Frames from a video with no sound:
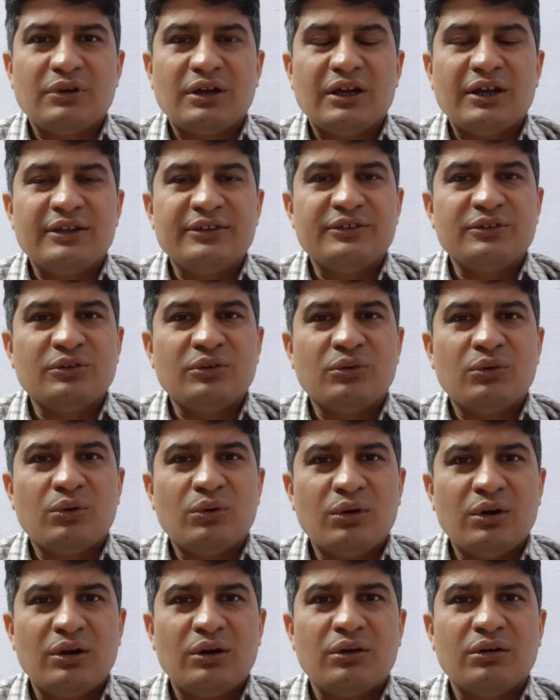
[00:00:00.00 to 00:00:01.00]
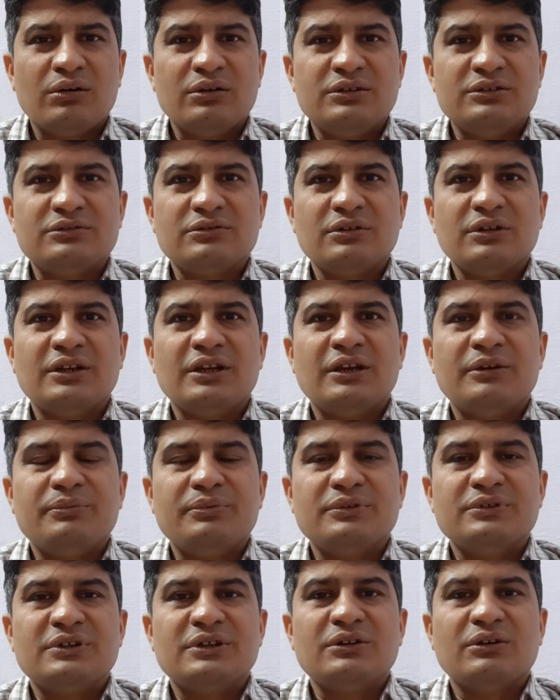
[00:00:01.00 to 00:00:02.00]
As you all know, insulin
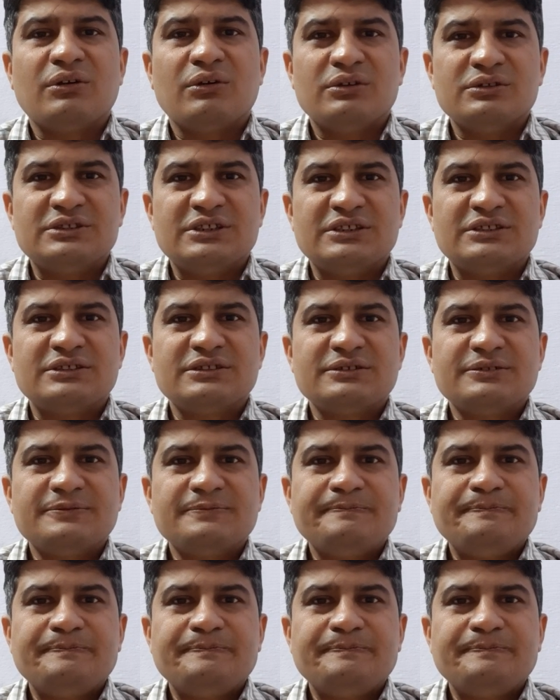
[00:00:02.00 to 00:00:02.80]
infusion causes